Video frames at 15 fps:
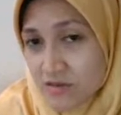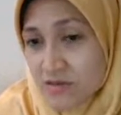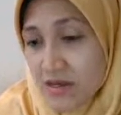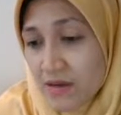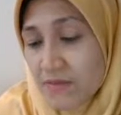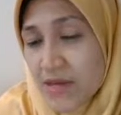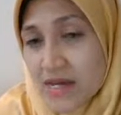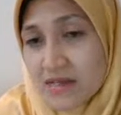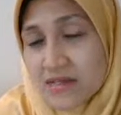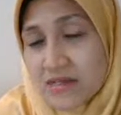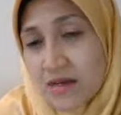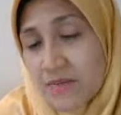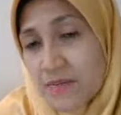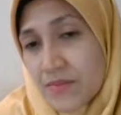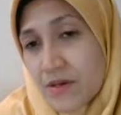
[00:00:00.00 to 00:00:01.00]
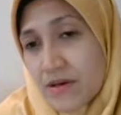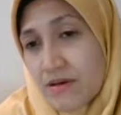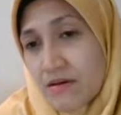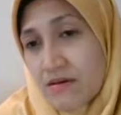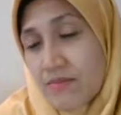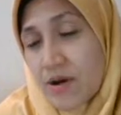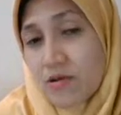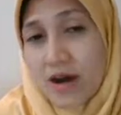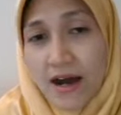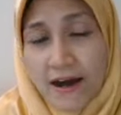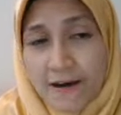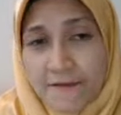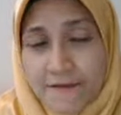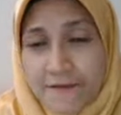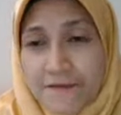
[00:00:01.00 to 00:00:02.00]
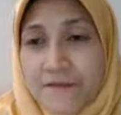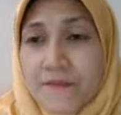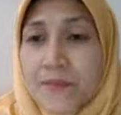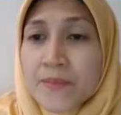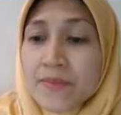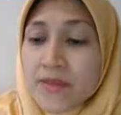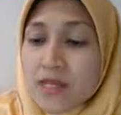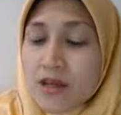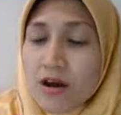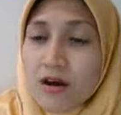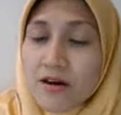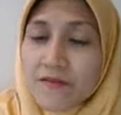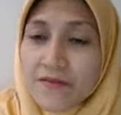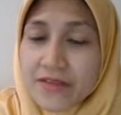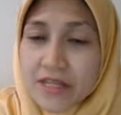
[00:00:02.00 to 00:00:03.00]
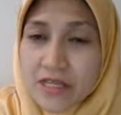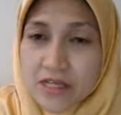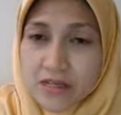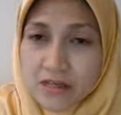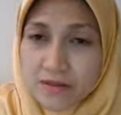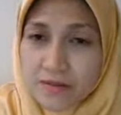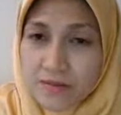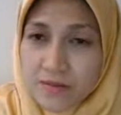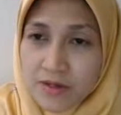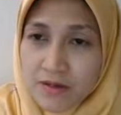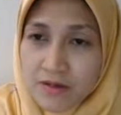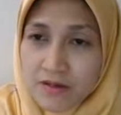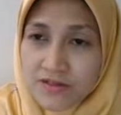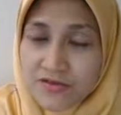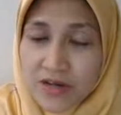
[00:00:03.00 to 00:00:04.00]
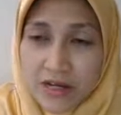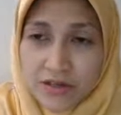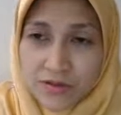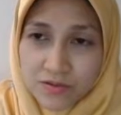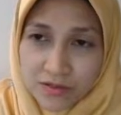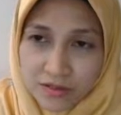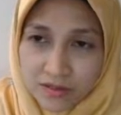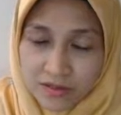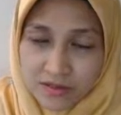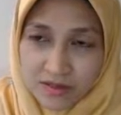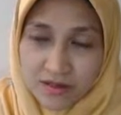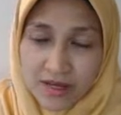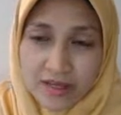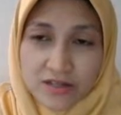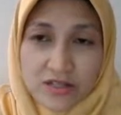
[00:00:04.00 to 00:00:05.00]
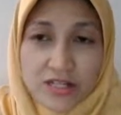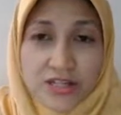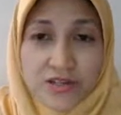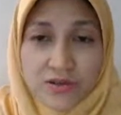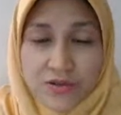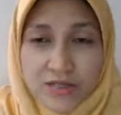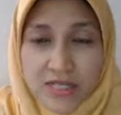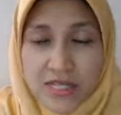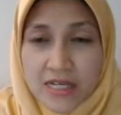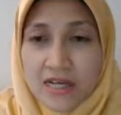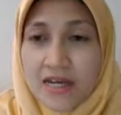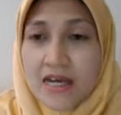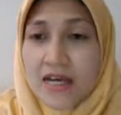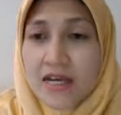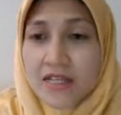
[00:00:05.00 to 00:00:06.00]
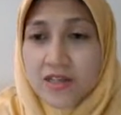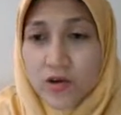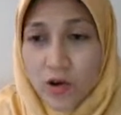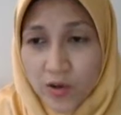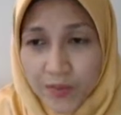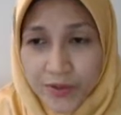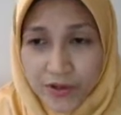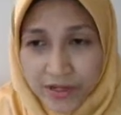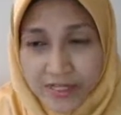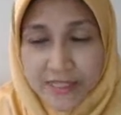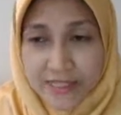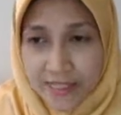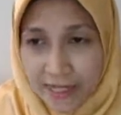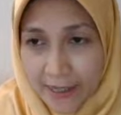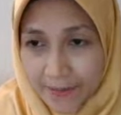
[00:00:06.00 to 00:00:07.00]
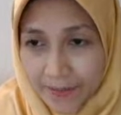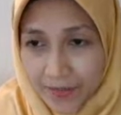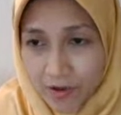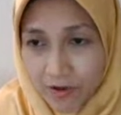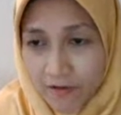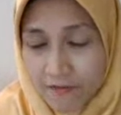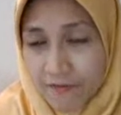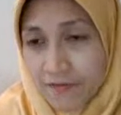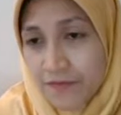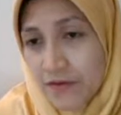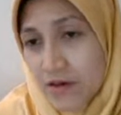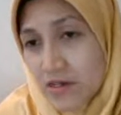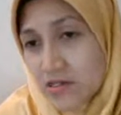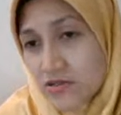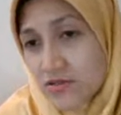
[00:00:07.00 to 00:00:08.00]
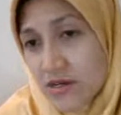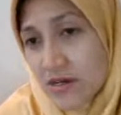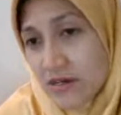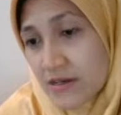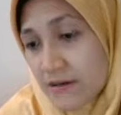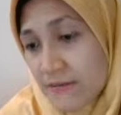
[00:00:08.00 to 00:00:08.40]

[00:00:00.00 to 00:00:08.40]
So that makes up about half of the drug users are actually using the opioid type of drug.